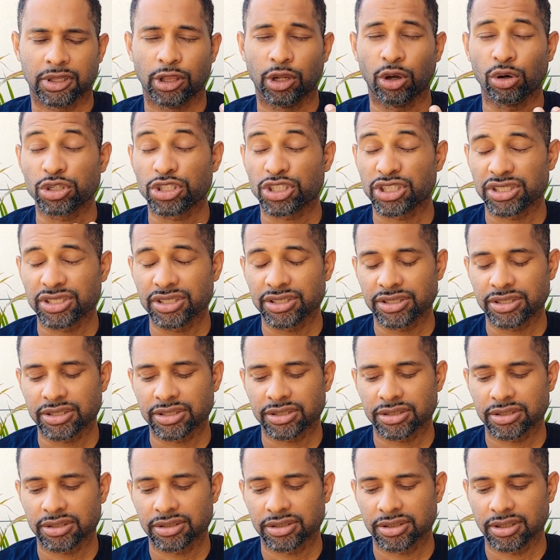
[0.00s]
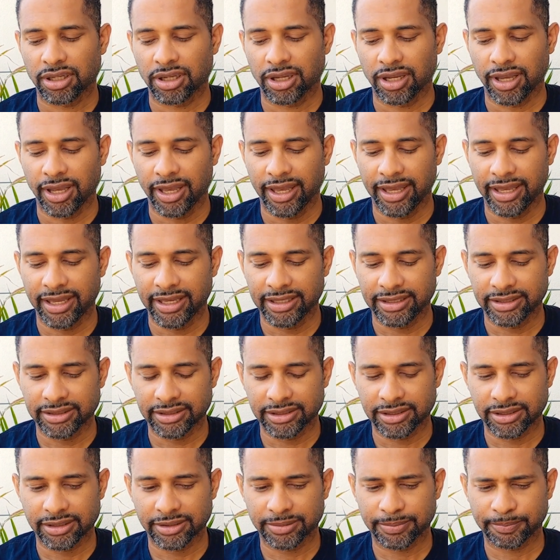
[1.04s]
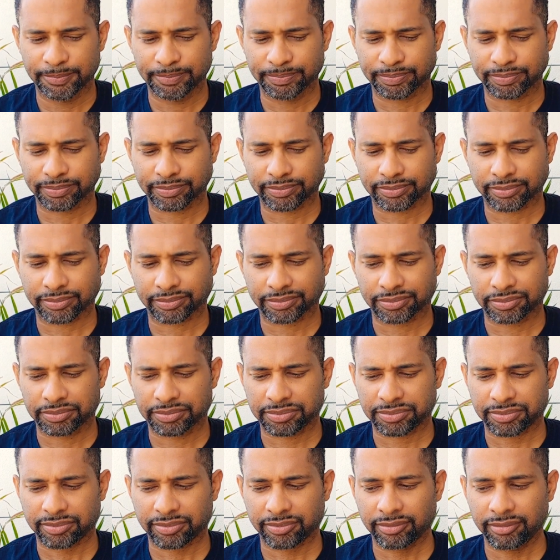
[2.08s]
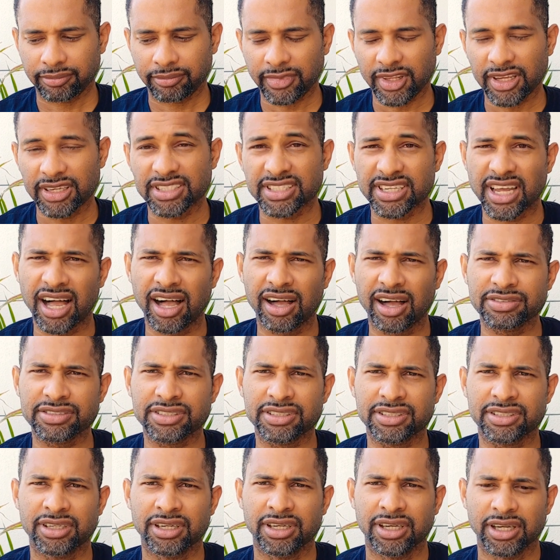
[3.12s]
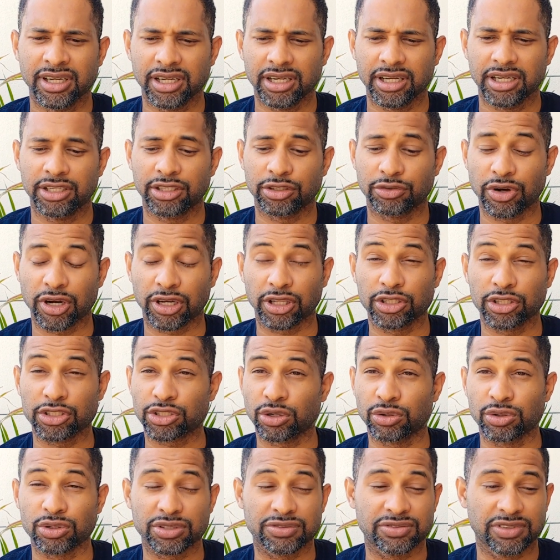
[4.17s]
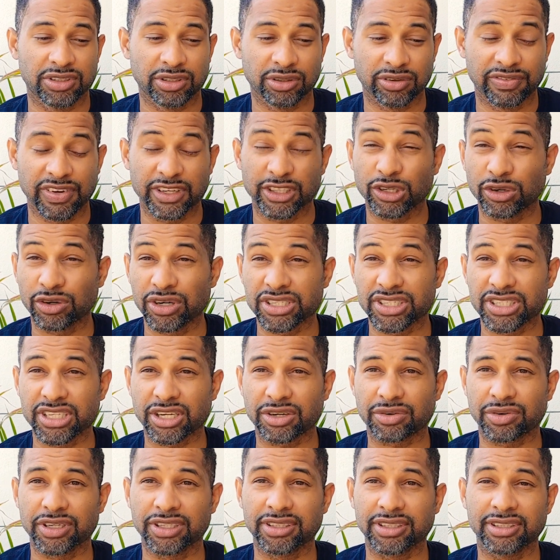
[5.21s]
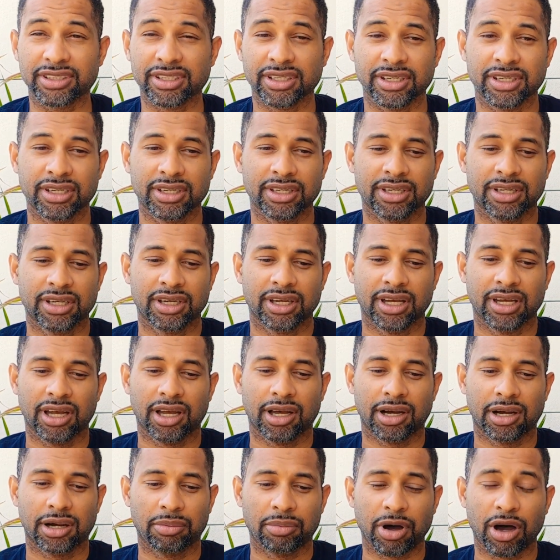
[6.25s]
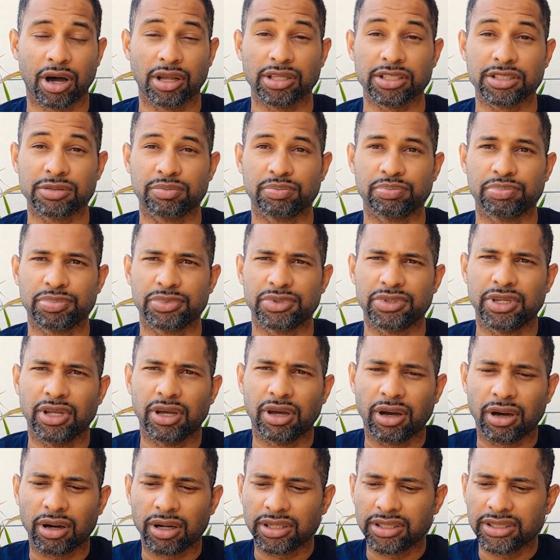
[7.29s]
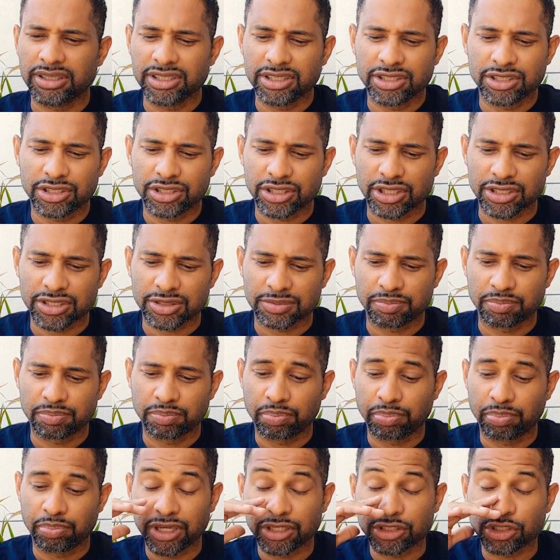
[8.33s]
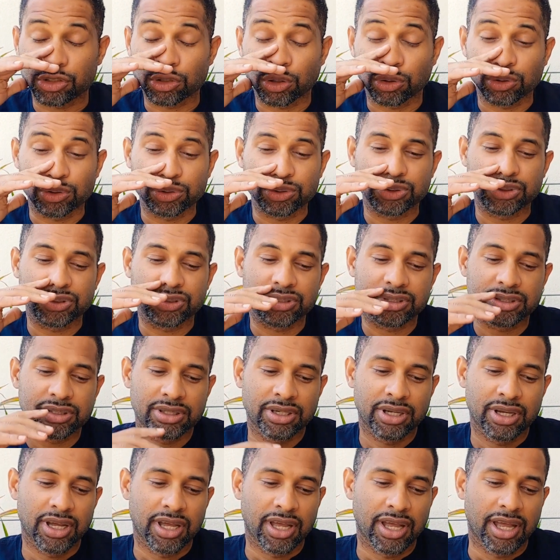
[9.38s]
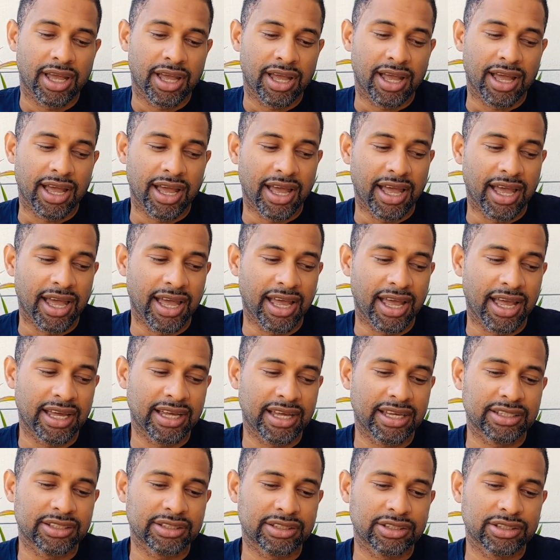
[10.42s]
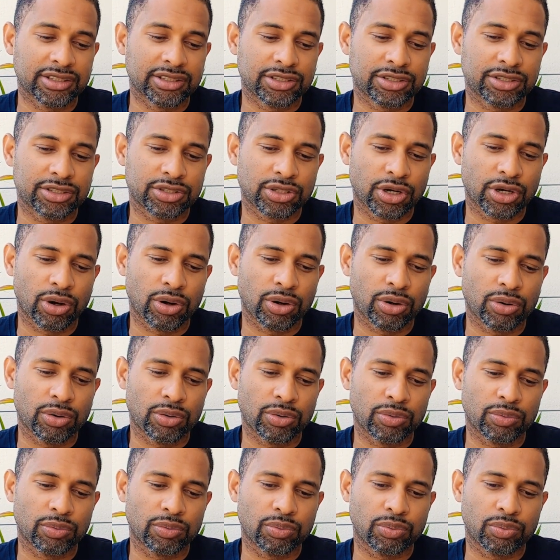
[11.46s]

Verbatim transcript: lotions and salves in the regular stores, you know, Victoria's Secret, all these just big stores. And so